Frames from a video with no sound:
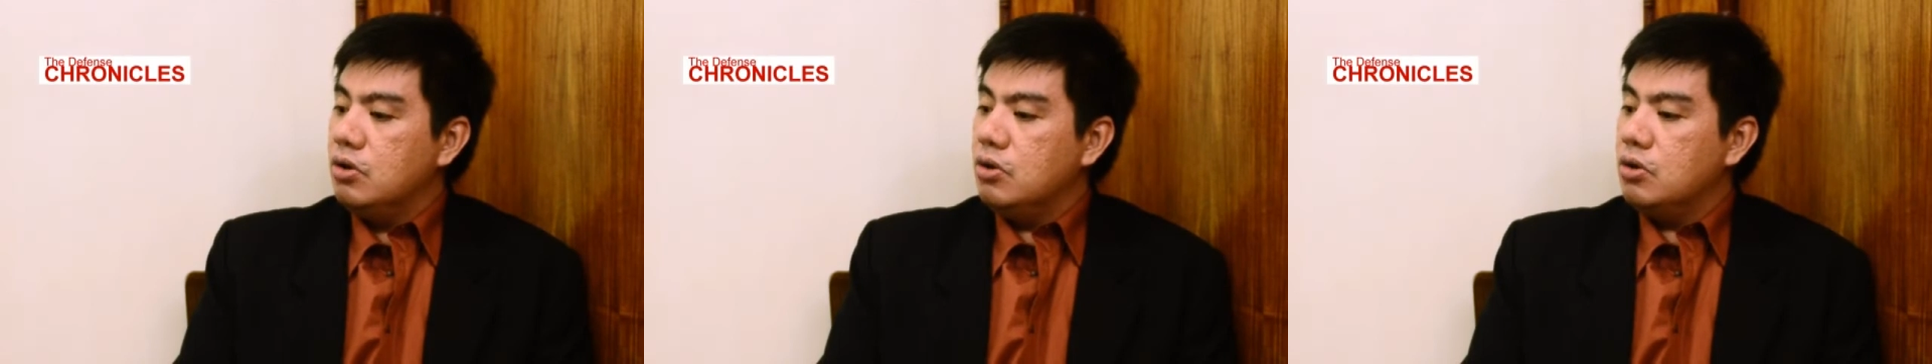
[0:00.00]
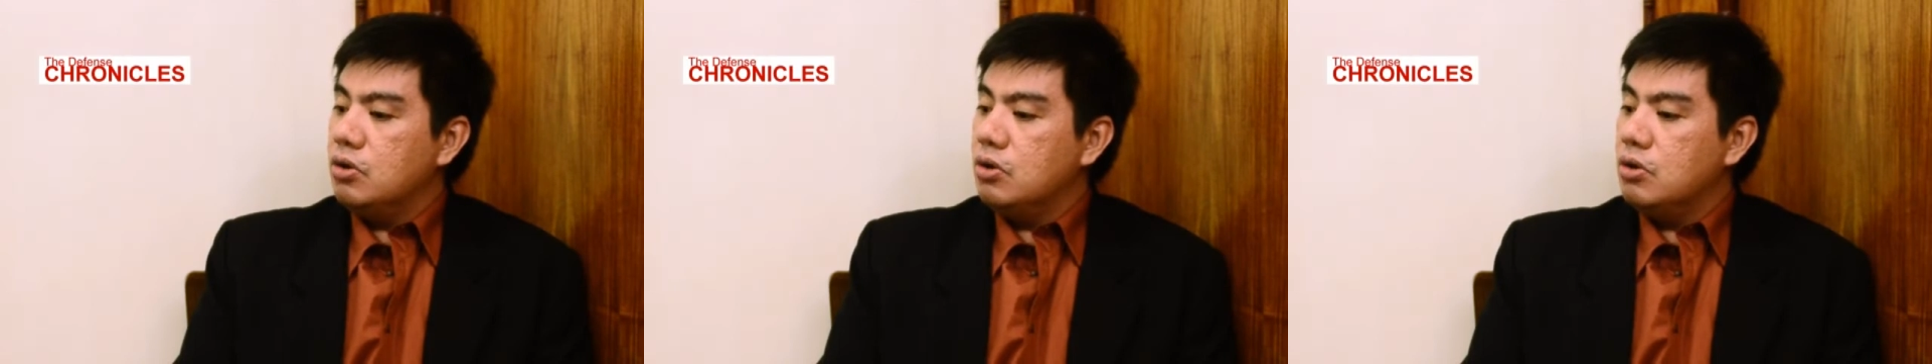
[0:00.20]

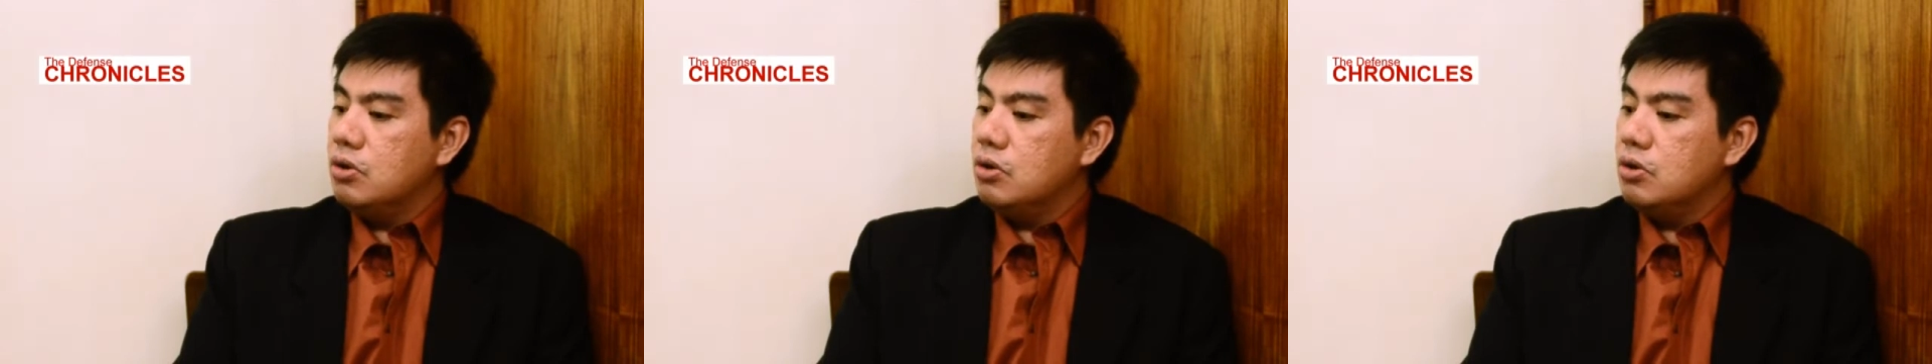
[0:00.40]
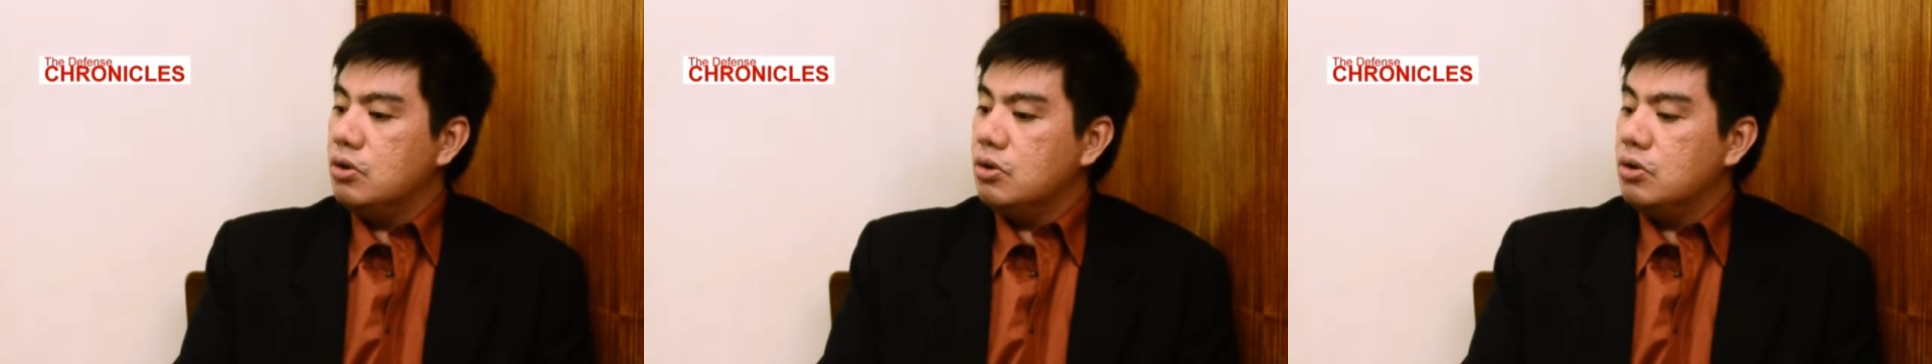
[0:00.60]

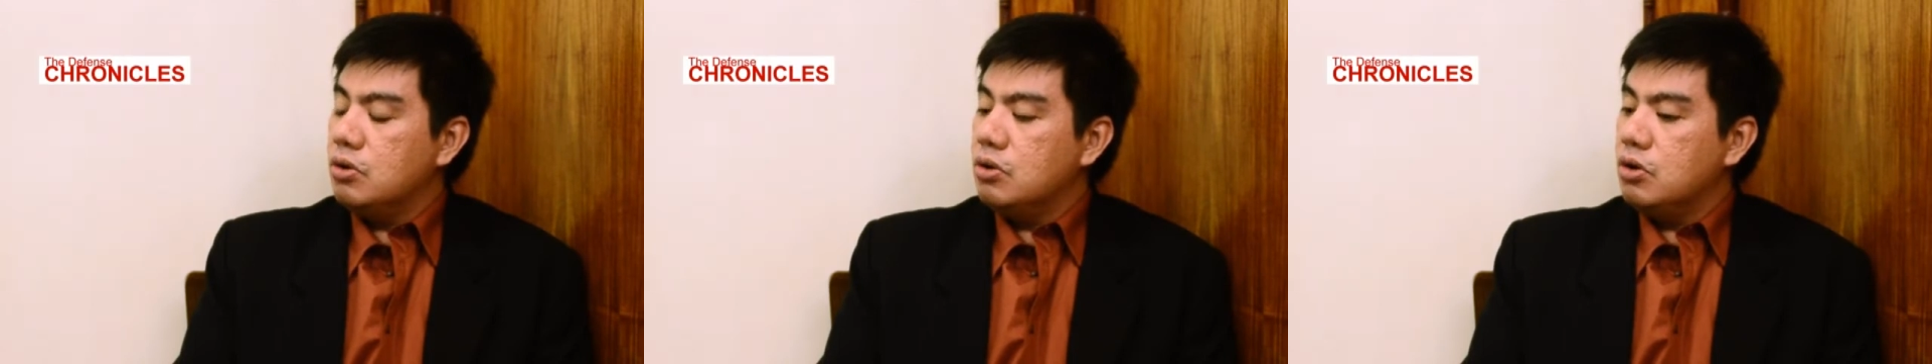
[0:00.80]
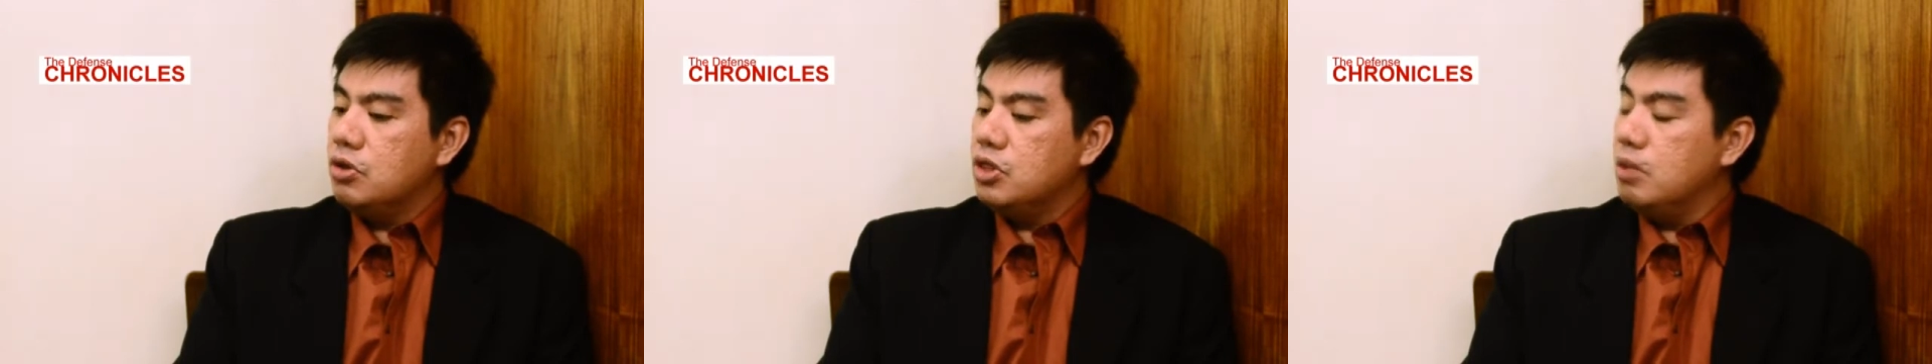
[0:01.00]

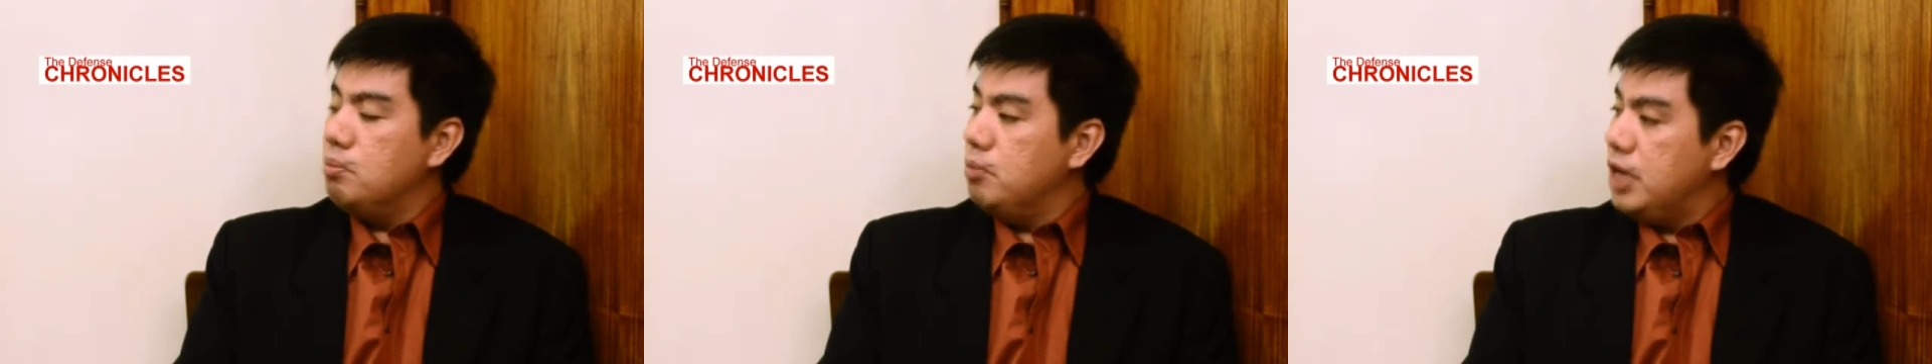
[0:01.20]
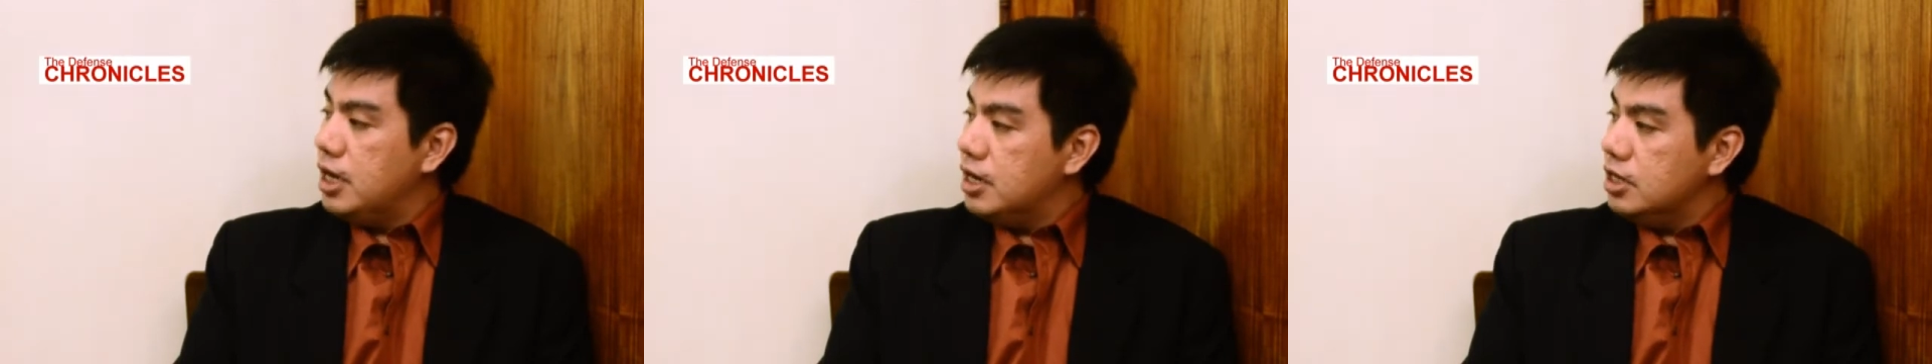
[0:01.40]
on the
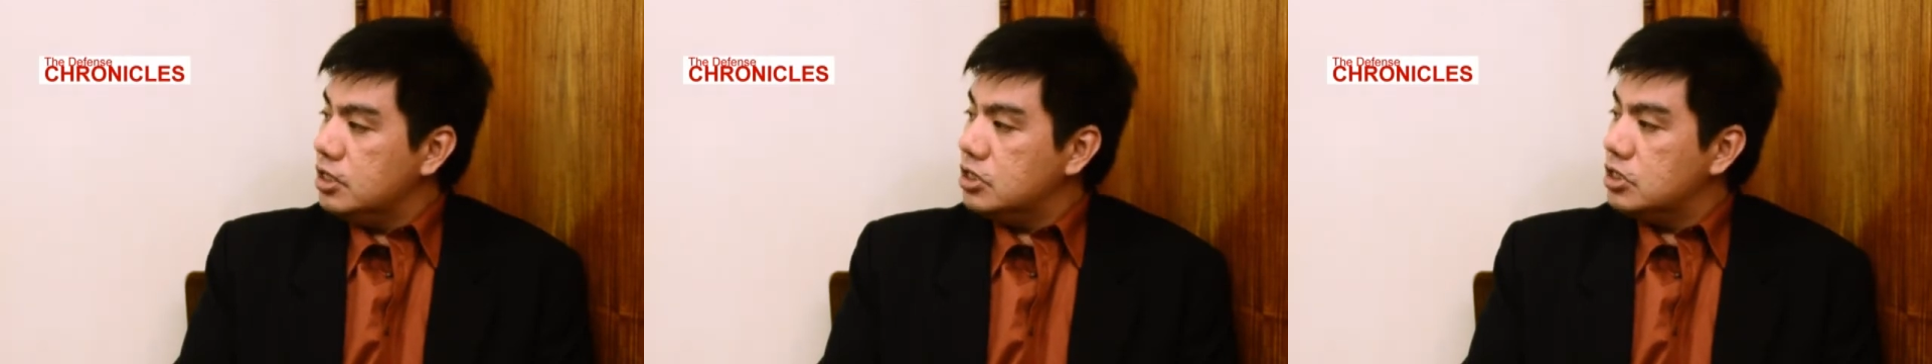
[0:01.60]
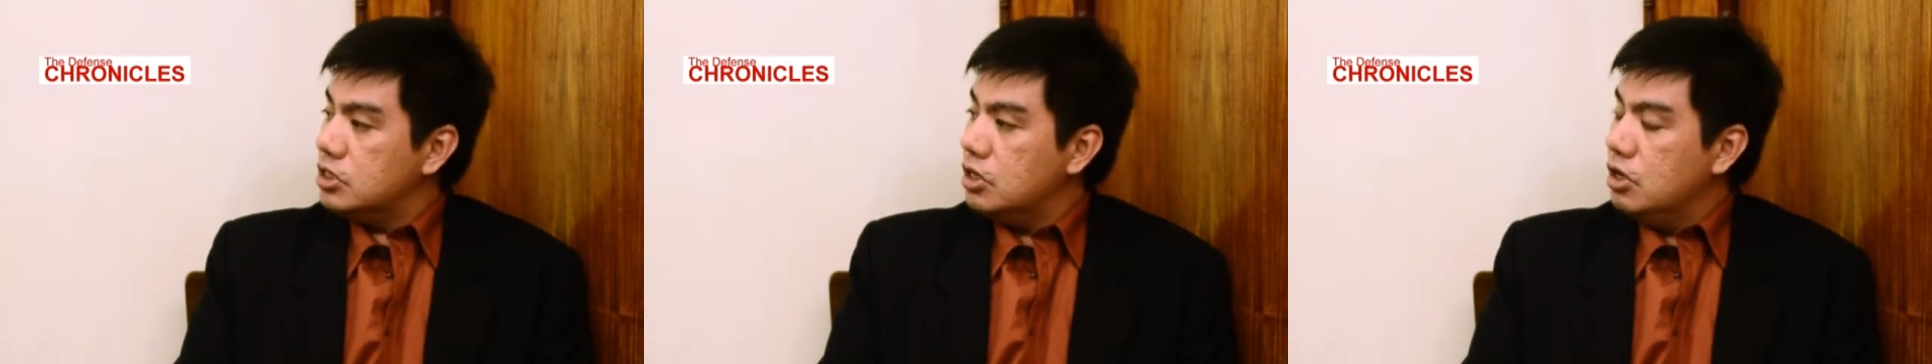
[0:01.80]

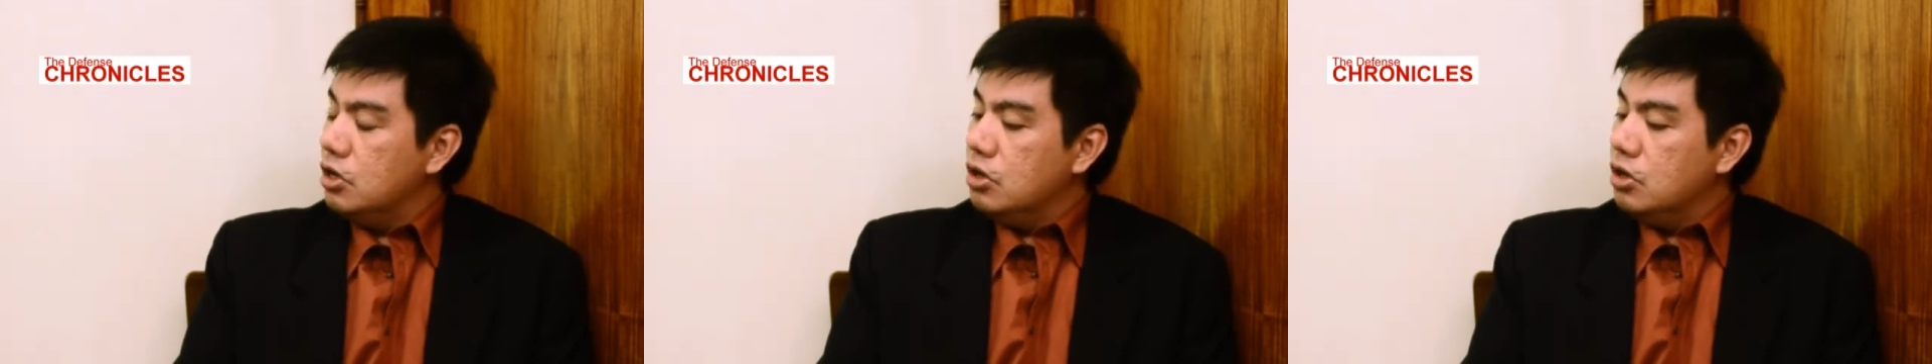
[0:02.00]
merits